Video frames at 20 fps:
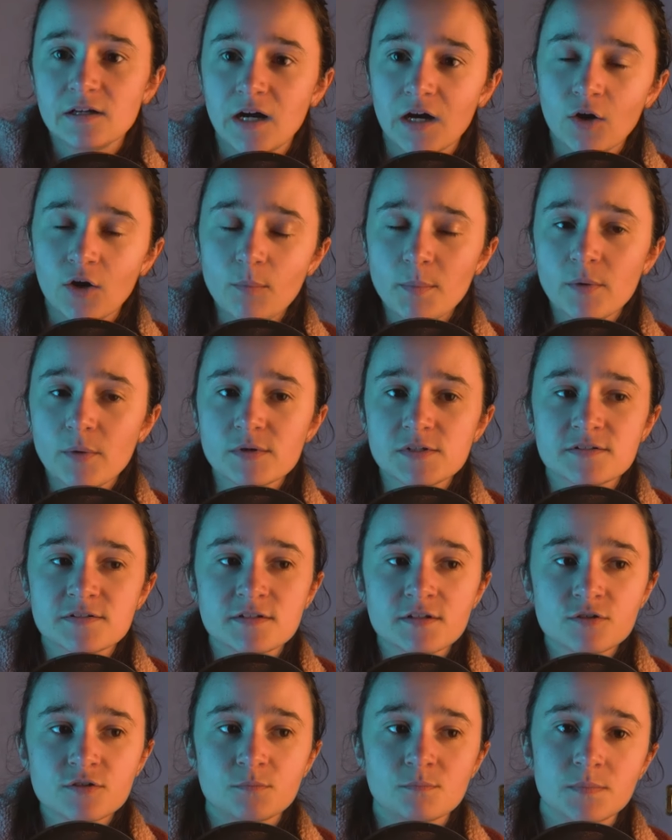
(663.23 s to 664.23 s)
I hope I will
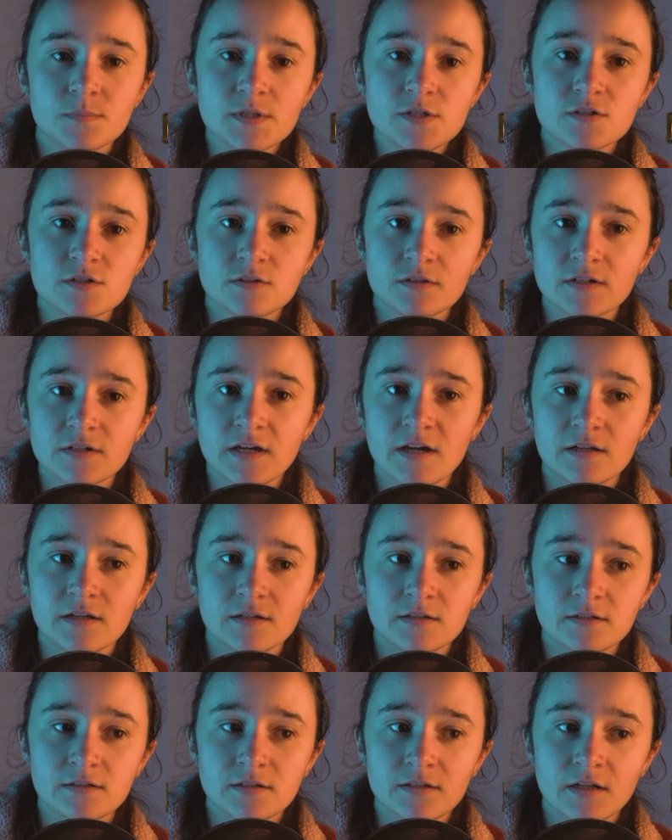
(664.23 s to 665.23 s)
see the pigeon
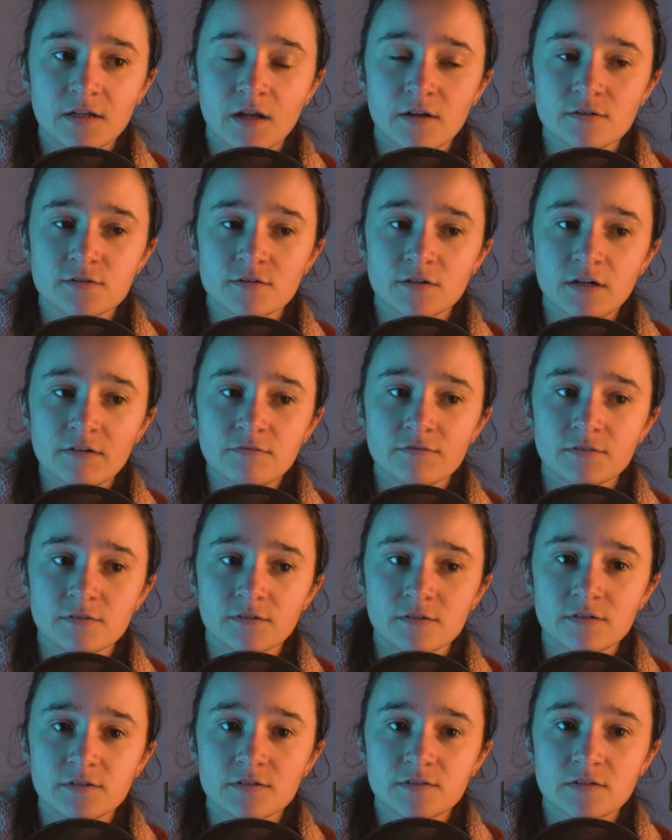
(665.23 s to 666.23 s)
again in another
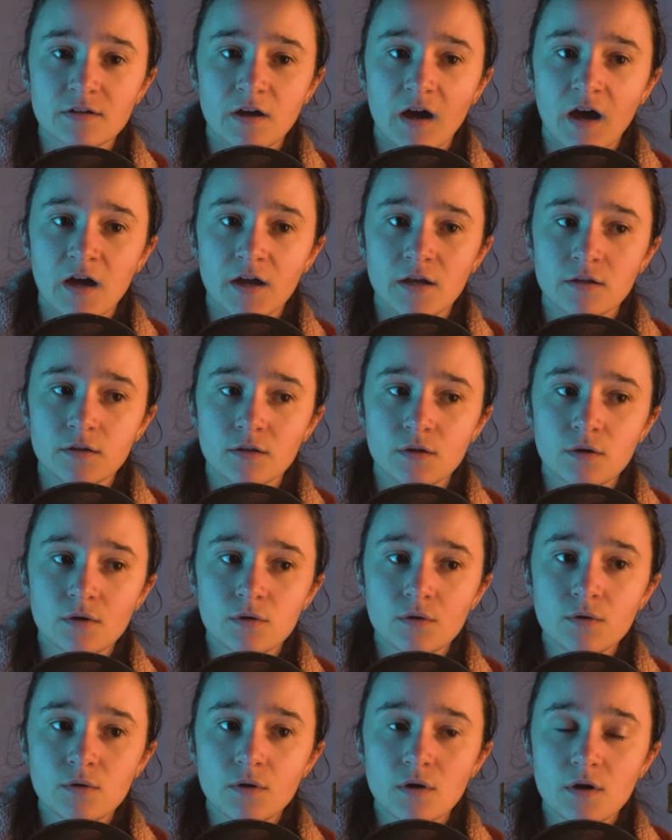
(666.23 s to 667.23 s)
event. I
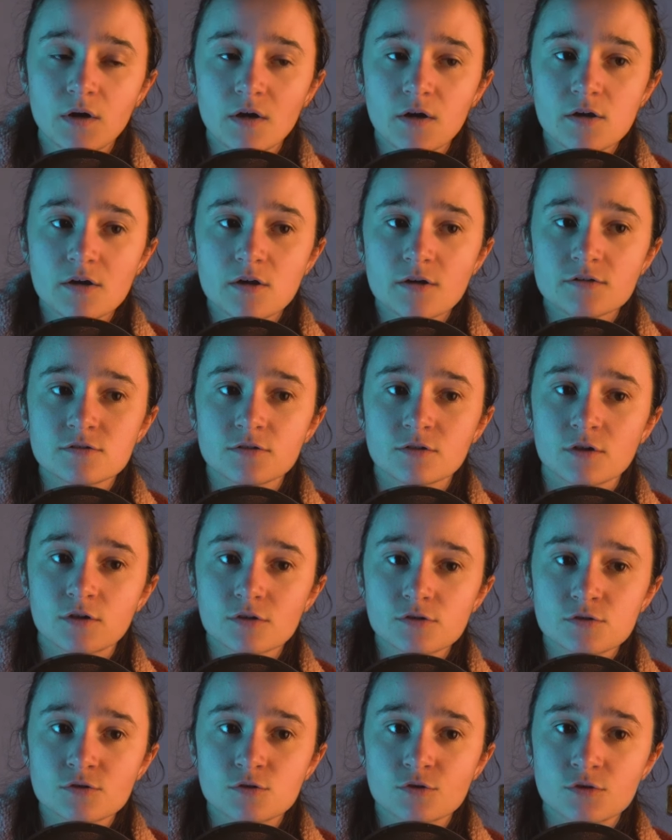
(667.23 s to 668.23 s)
know the
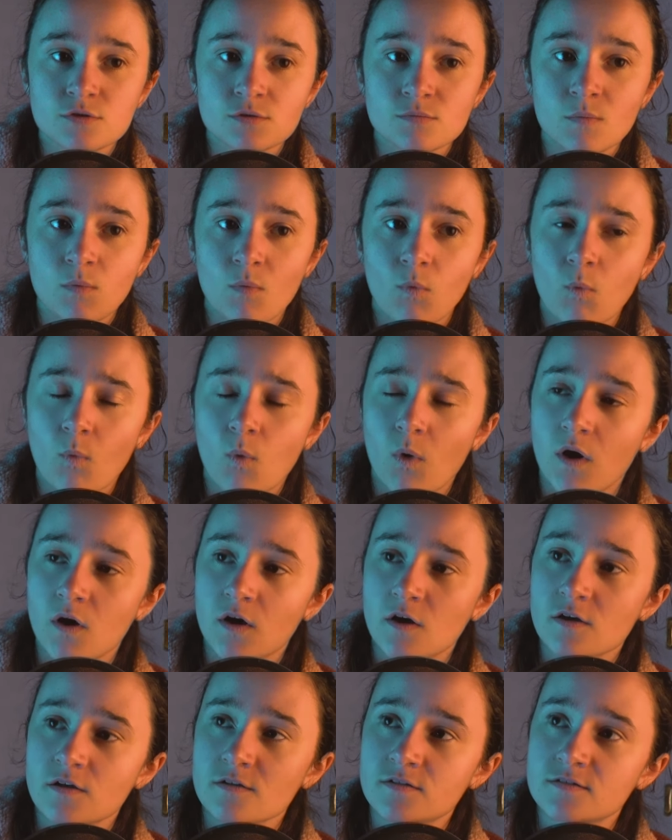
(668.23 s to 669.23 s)
costume
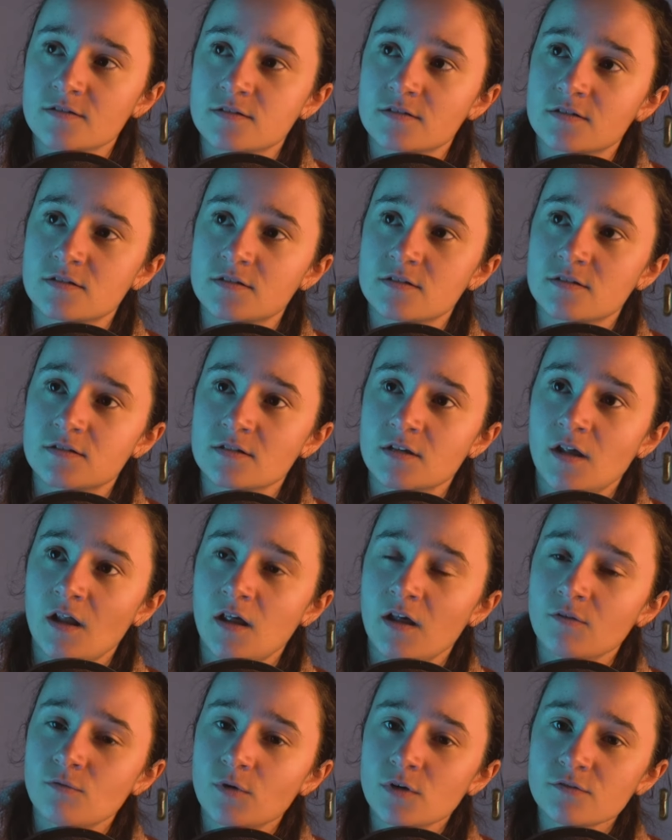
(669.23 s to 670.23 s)
was... Yeah,
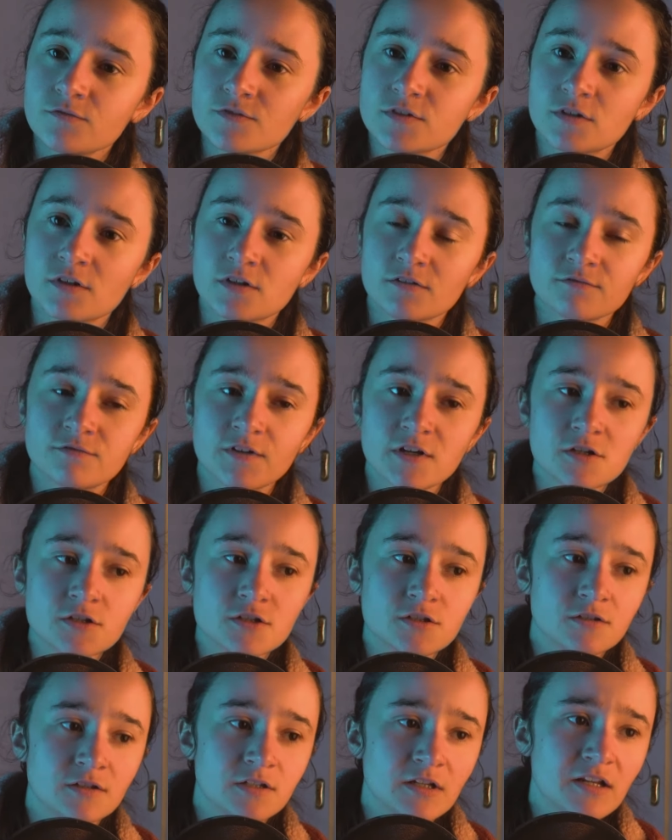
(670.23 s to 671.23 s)
in one of the
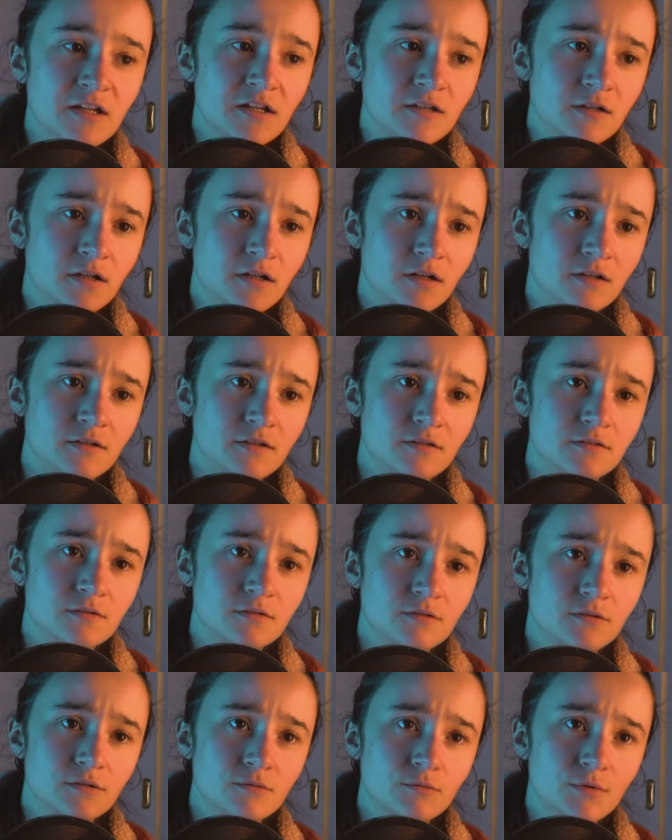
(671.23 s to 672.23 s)
conventions in England.
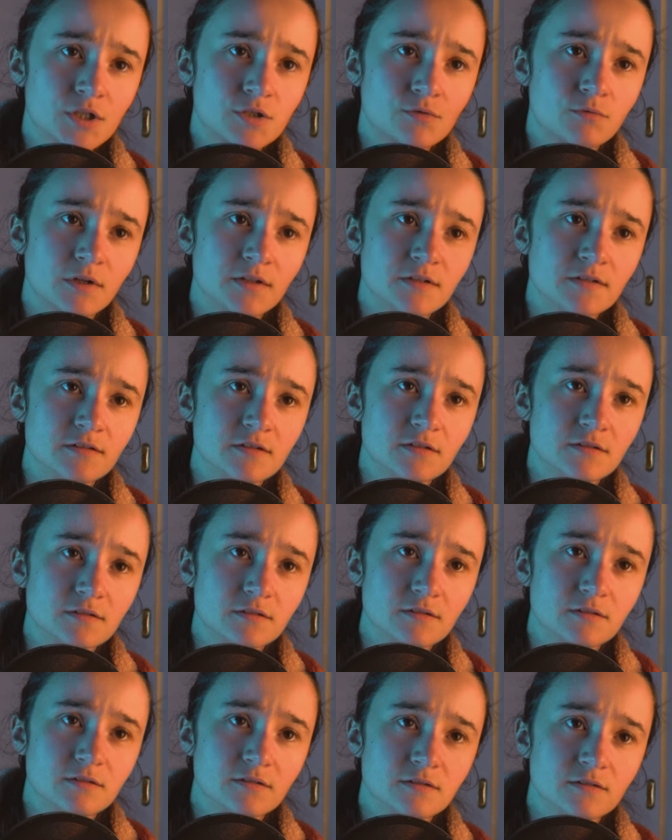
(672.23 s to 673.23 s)
Which one is
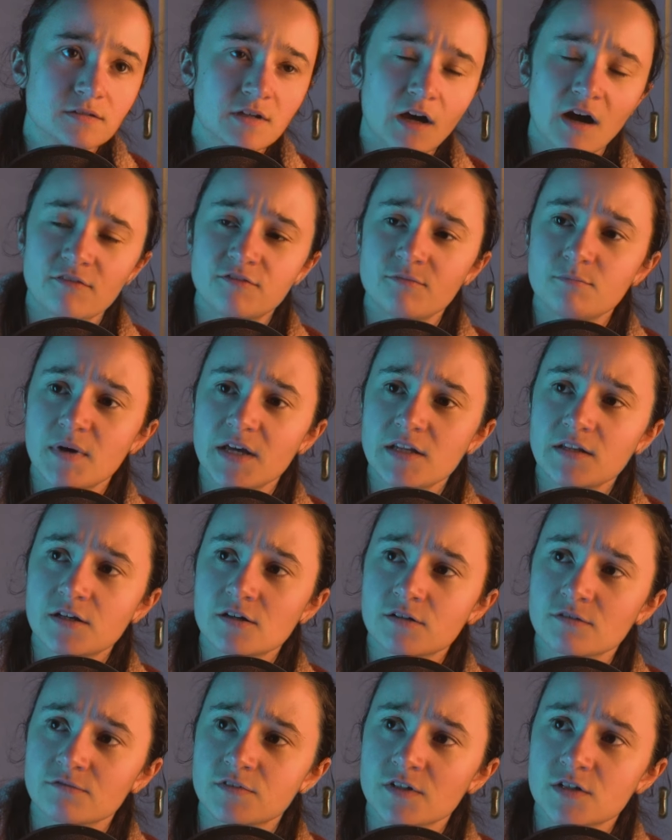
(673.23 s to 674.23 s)
it? They have many
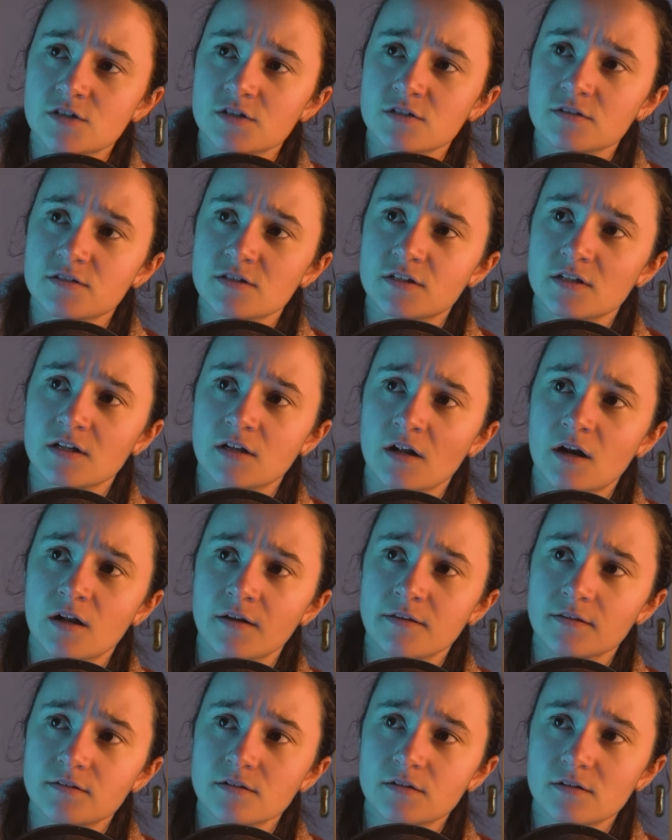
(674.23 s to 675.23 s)
conventions in
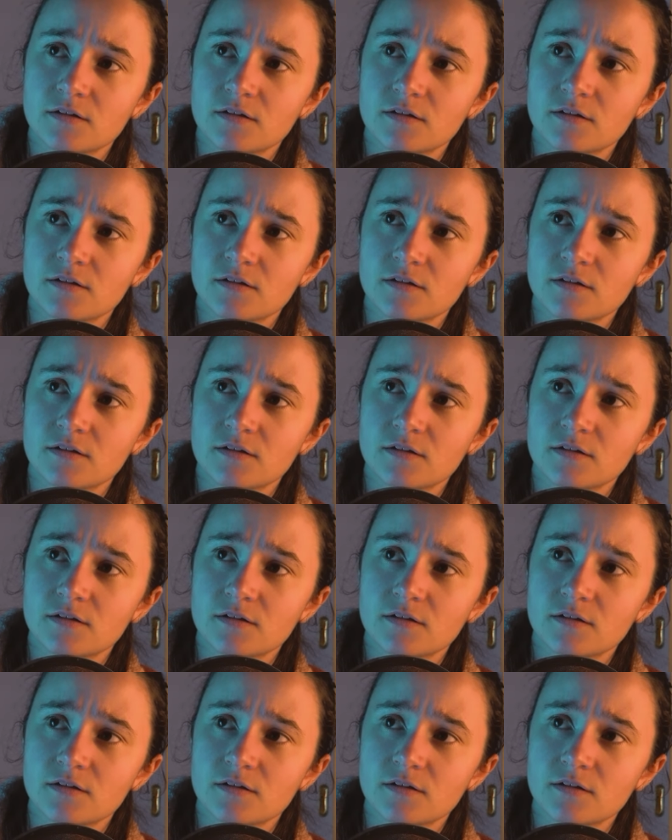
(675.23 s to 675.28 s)
England.